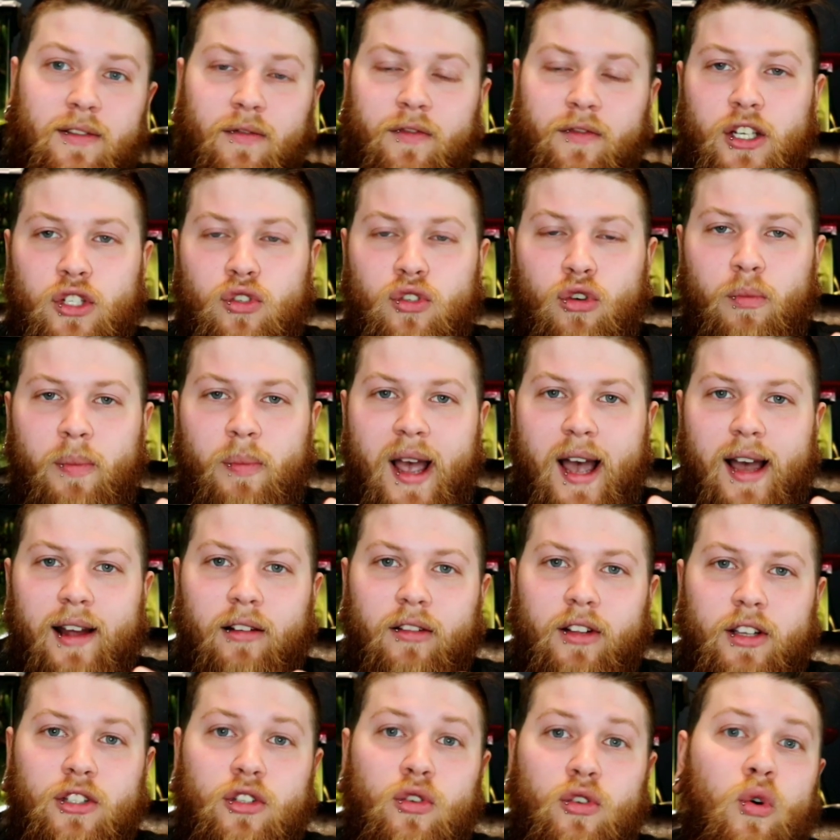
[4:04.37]
visual
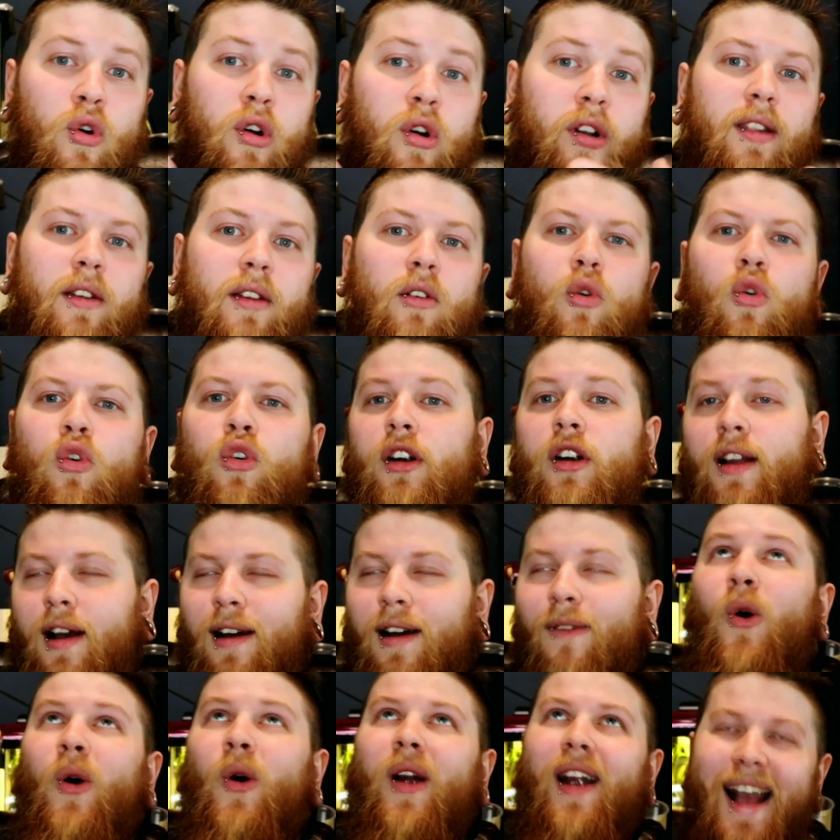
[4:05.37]
patternless or, the, or,
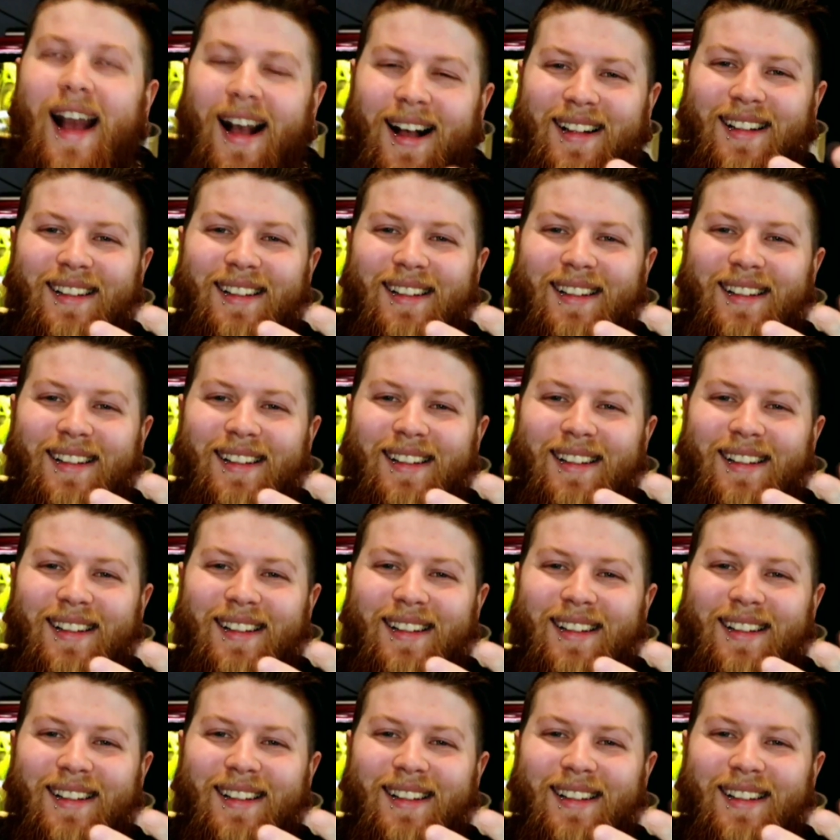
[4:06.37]
or, uh,